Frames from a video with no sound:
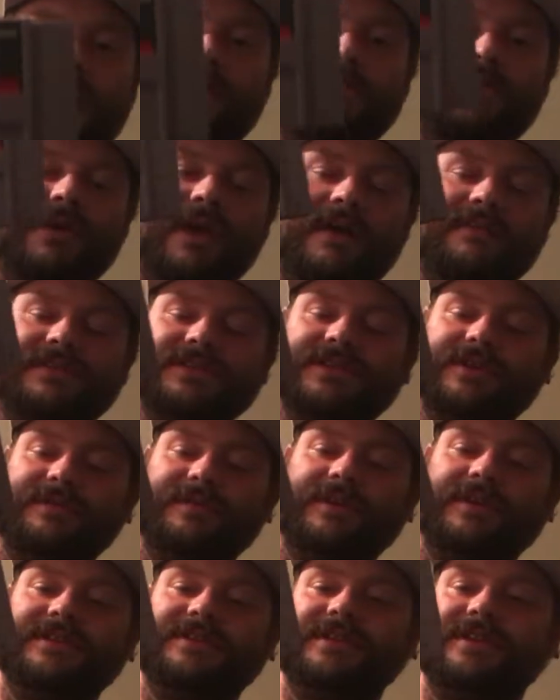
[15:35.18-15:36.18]
If you have a
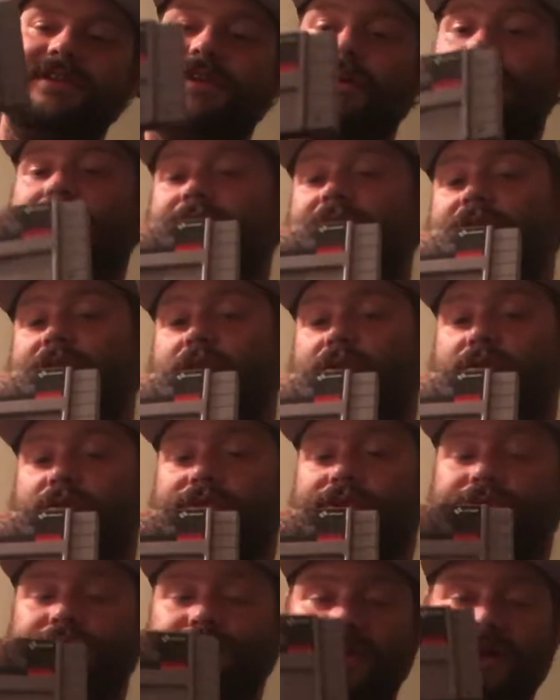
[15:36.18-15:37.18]
Super Nintendo, you
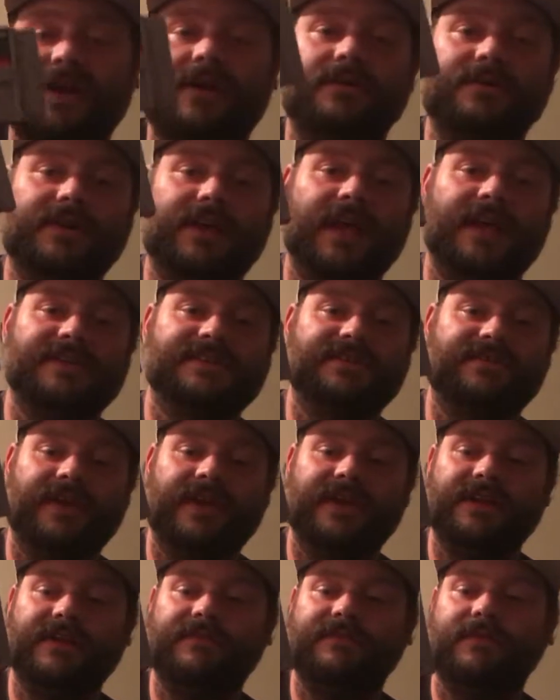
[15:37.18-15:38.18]
should own
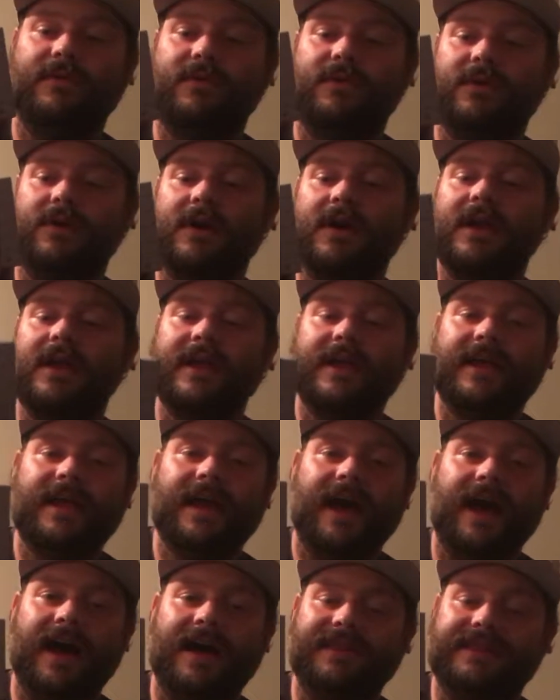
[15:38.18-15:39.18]
Castlevania 4.
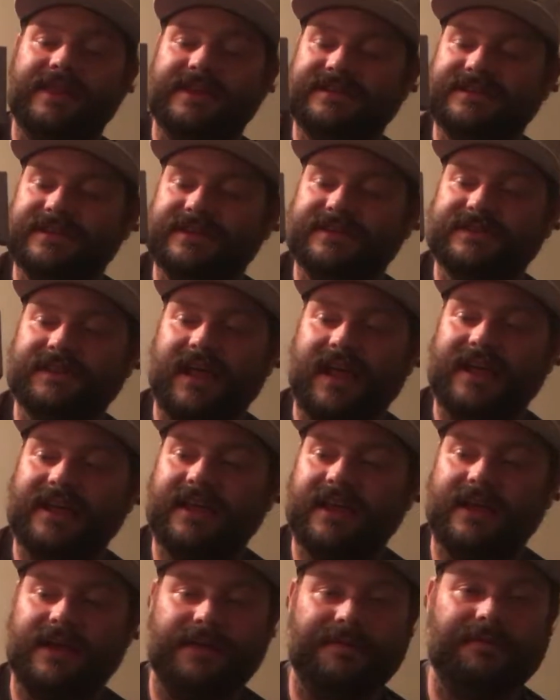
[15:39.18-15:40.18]
This is
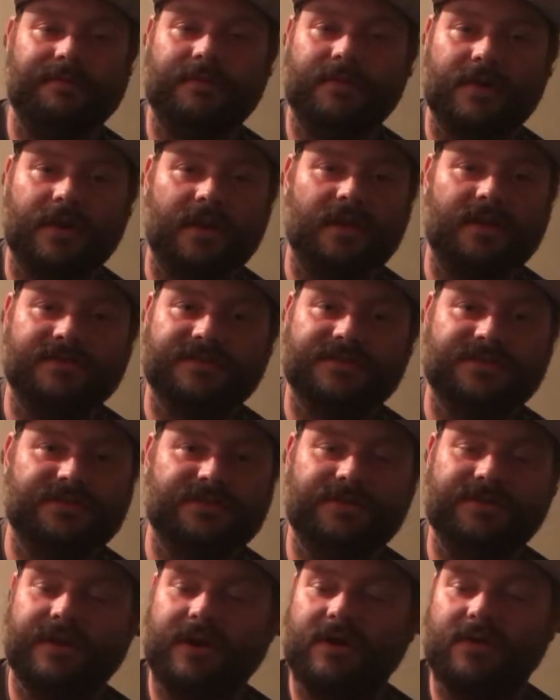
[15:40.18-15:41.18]
like a
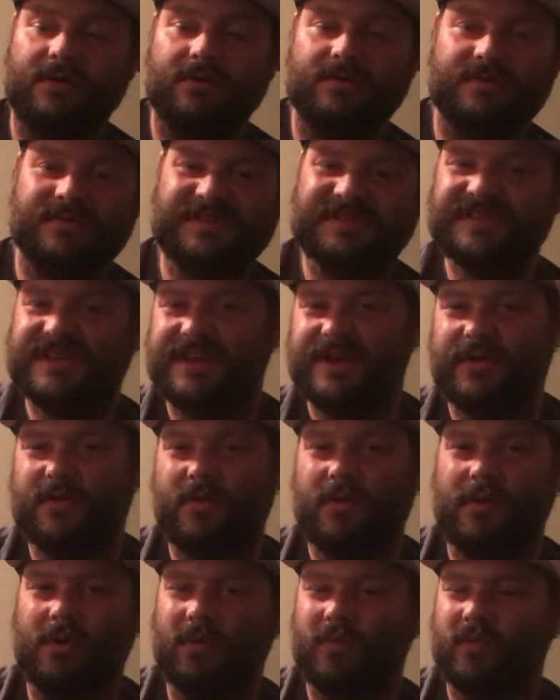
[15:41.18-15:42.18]

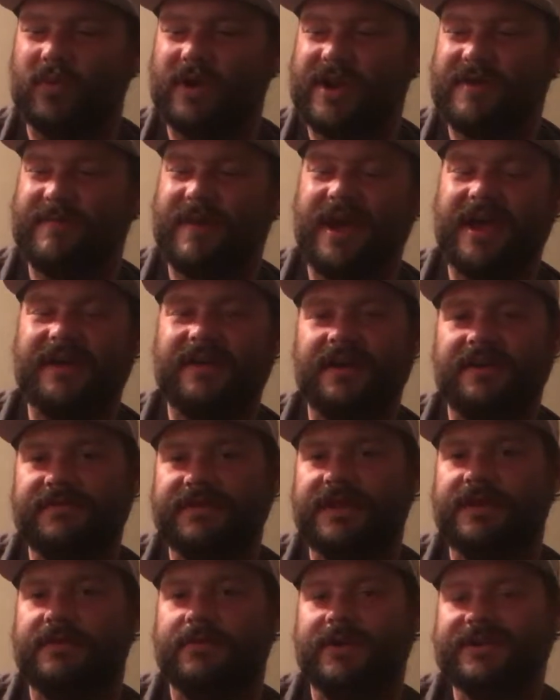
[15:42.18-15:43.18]
pseudo-sequel remake of
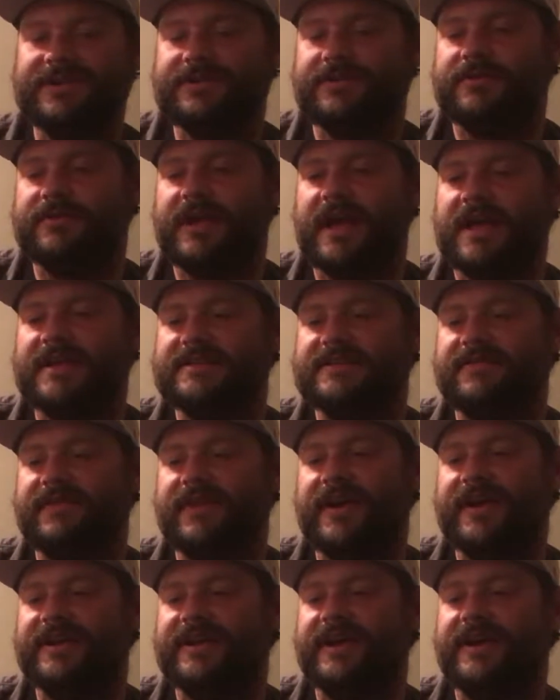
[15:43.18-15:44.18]
the original
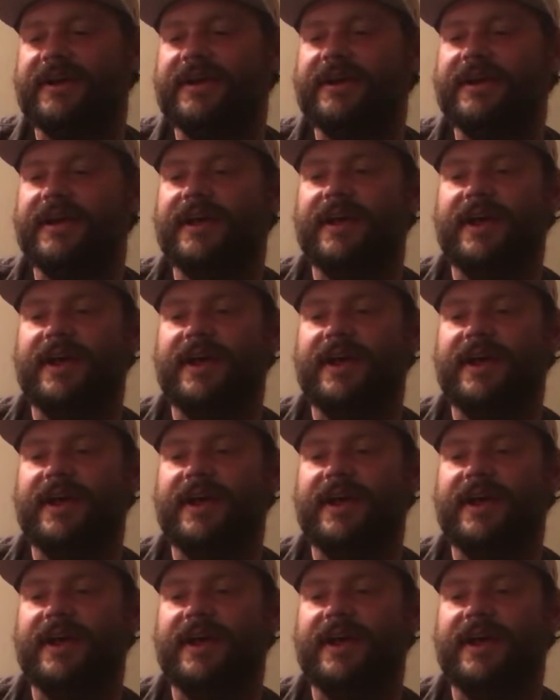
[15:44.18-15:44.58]
Castlevania.